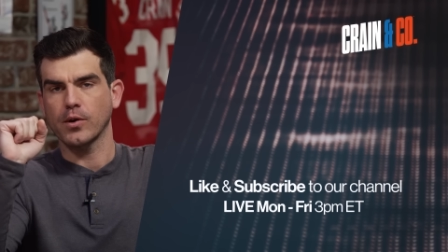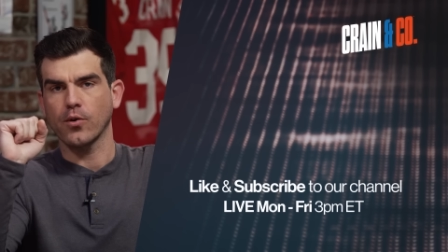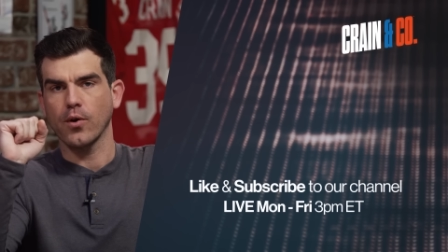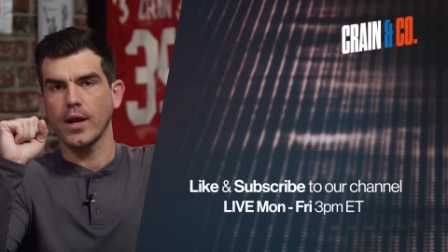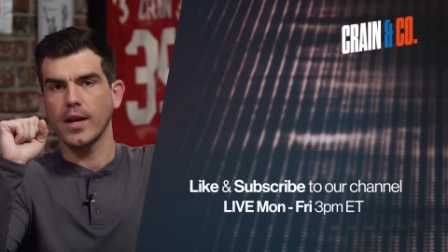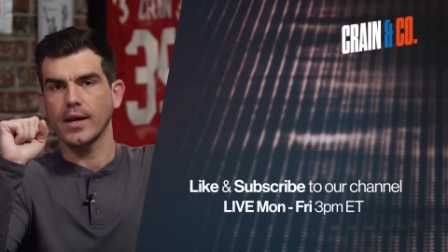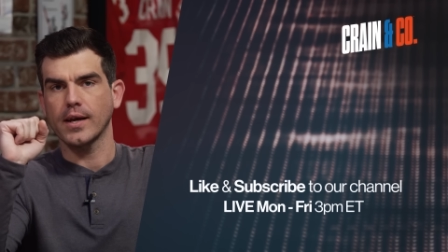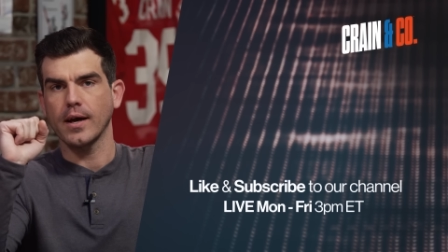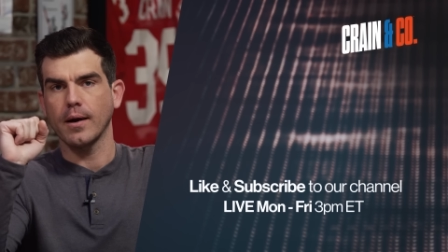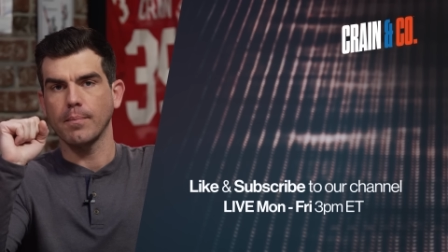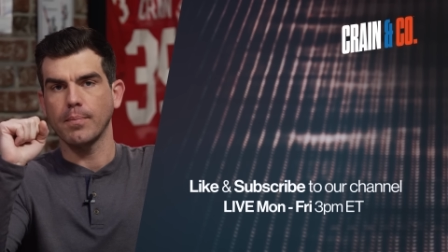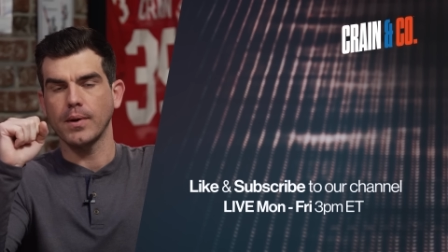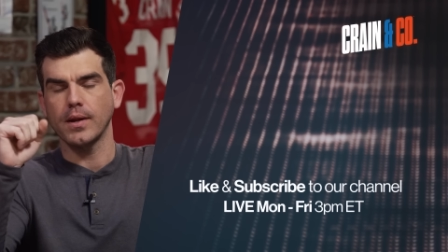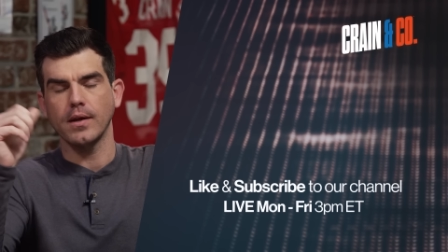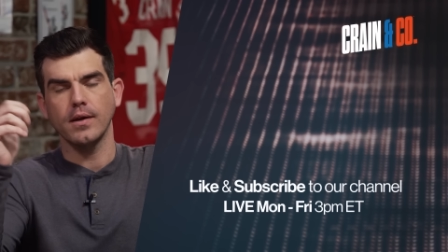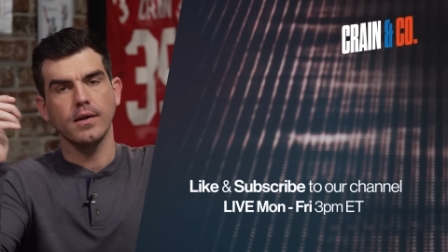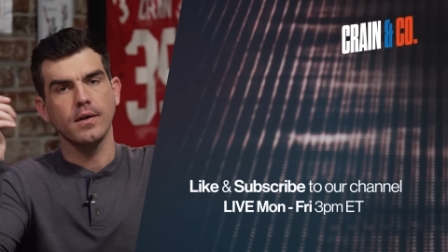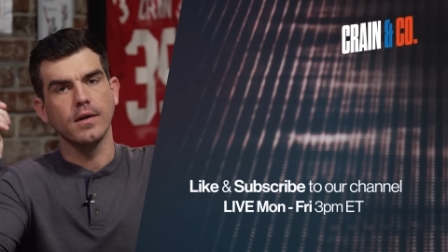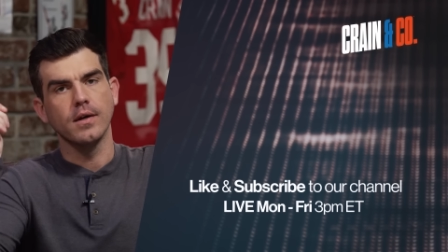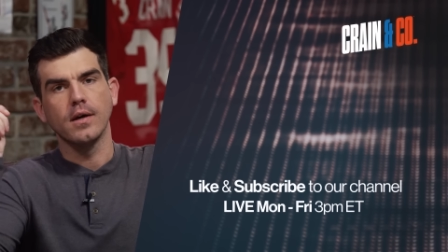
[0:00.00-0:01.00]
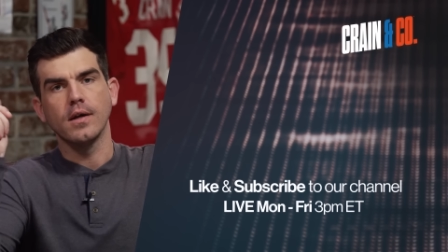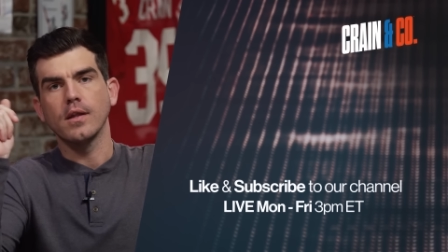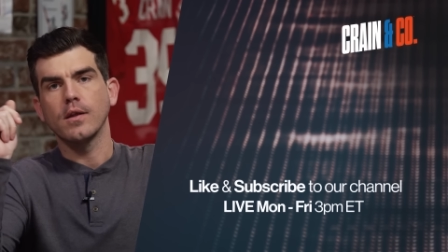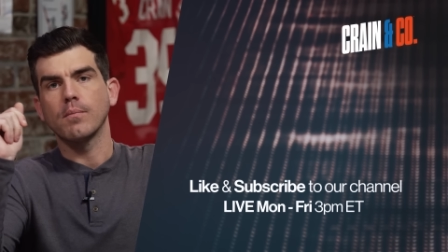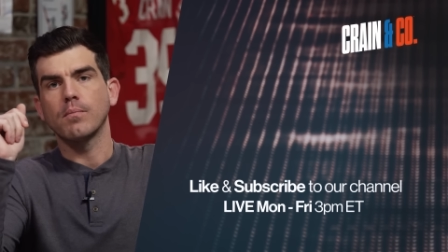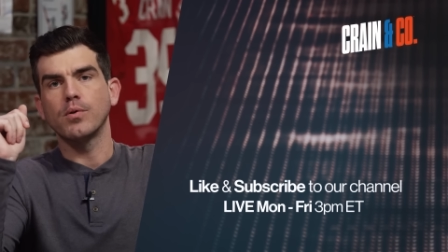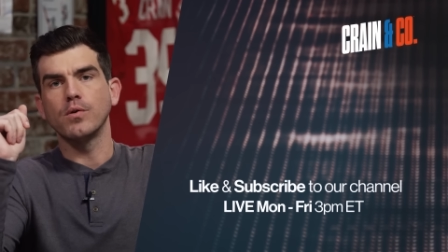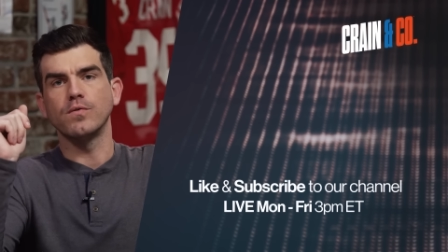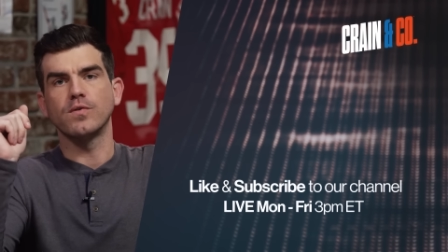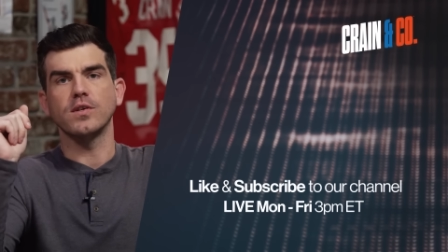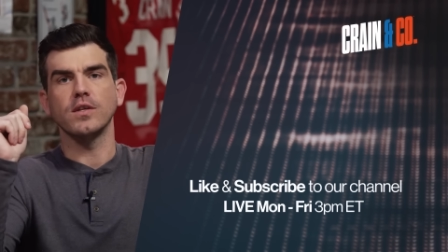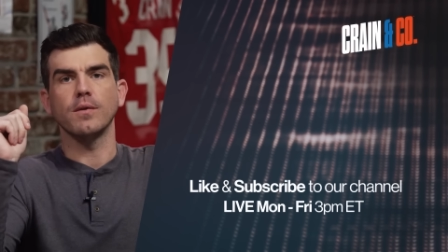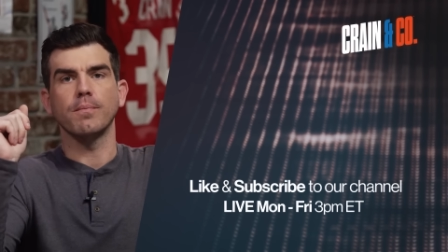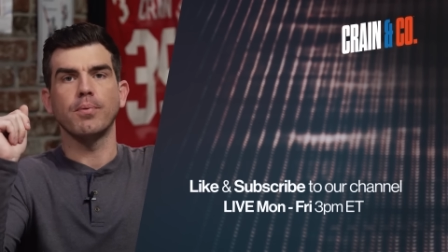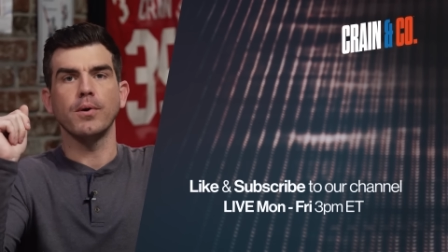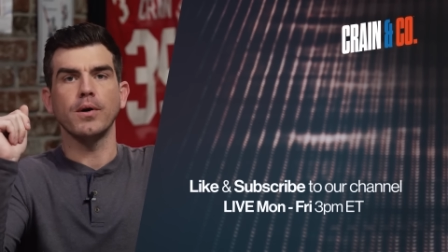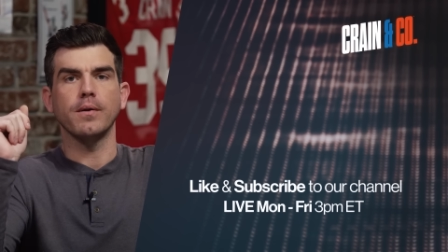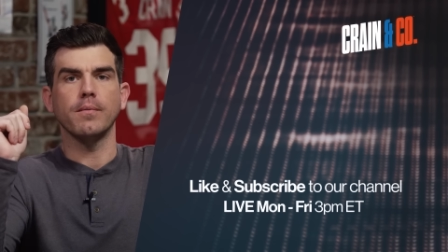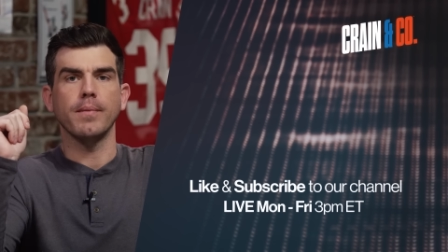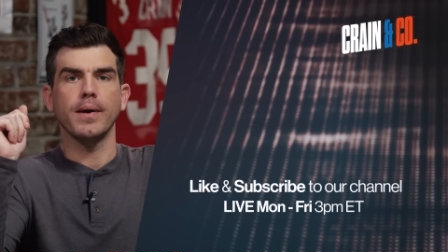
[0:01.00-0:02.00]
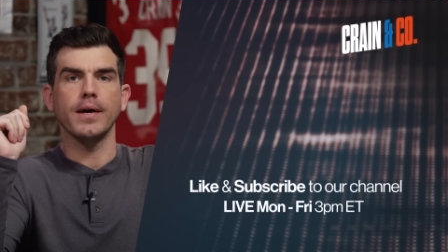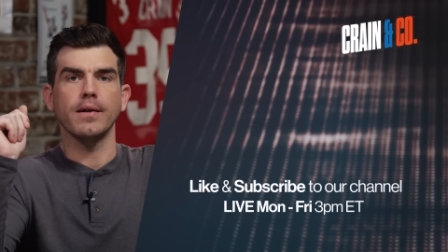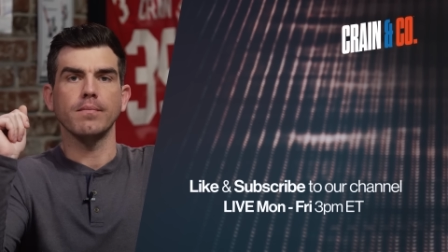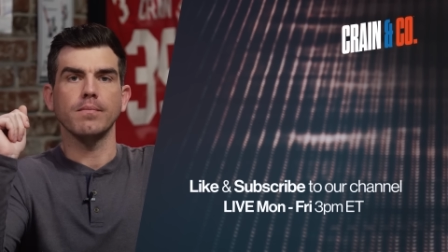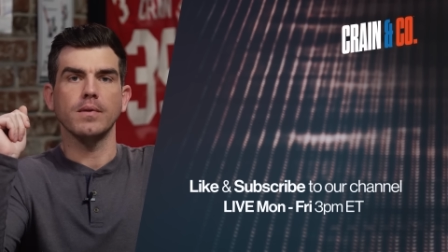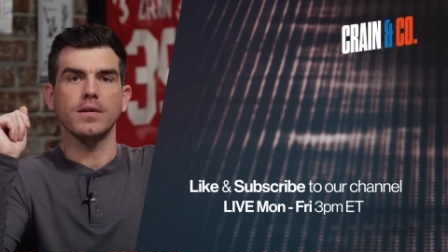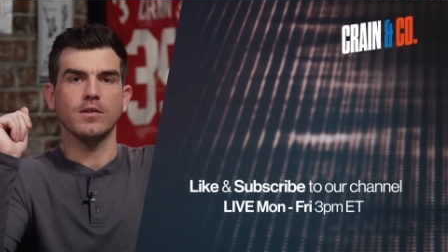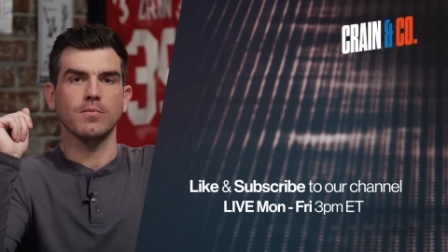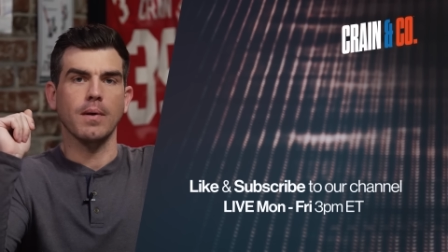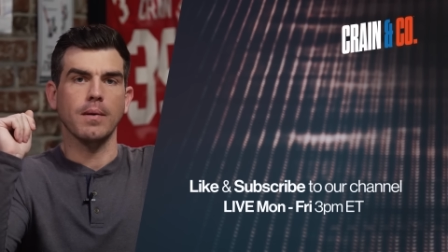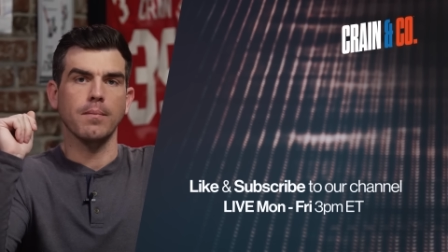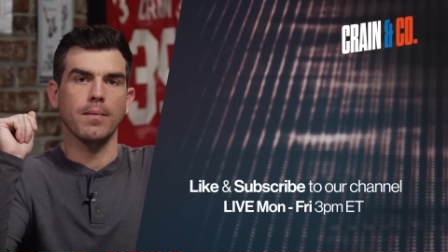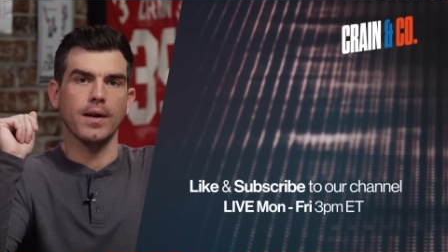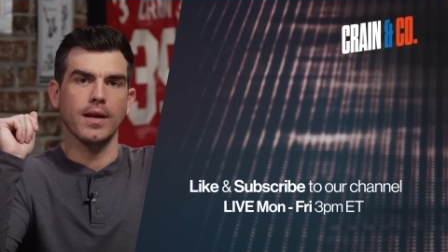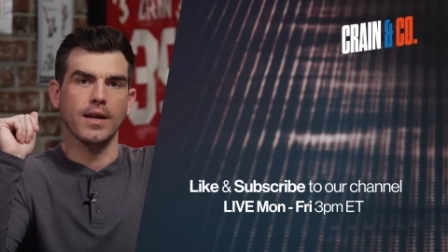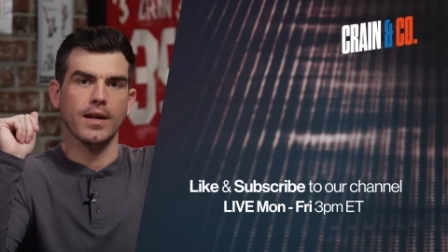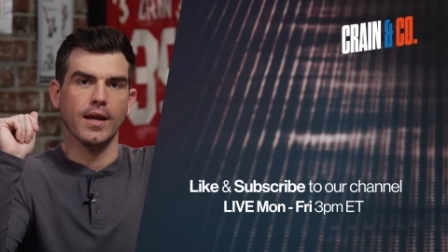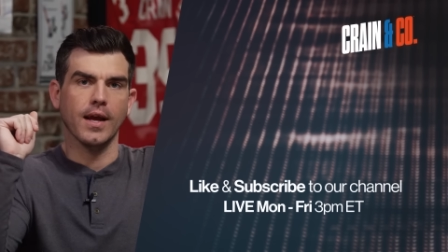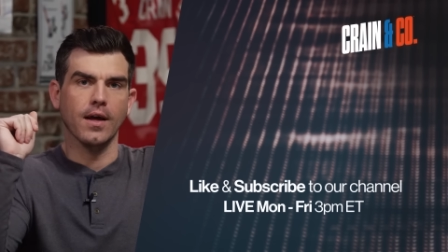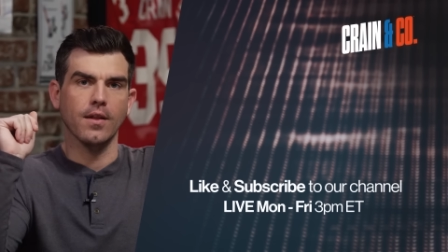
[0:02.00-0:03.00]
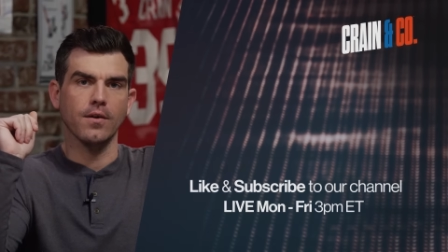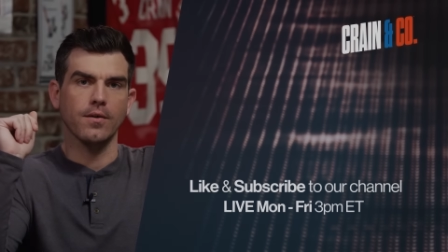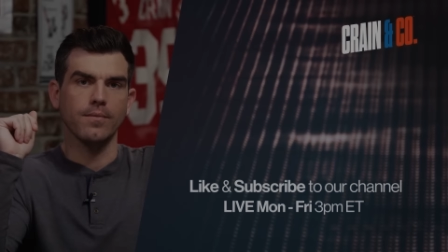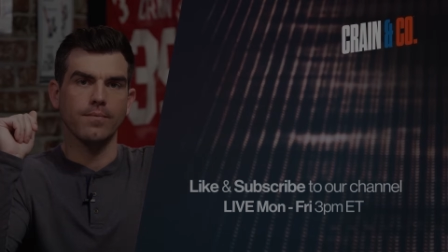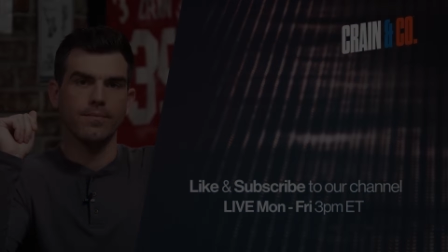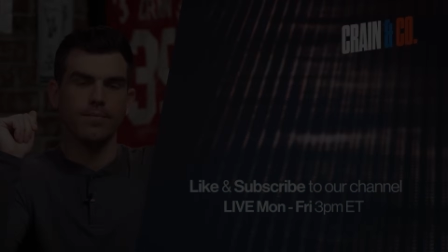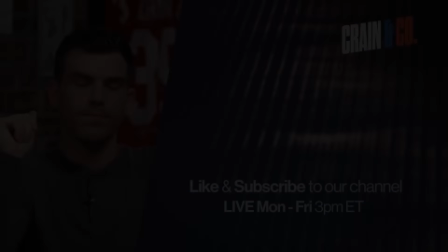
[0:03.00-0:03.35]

to Crain & Company. Proof's in the pudding, man. Let's make money together.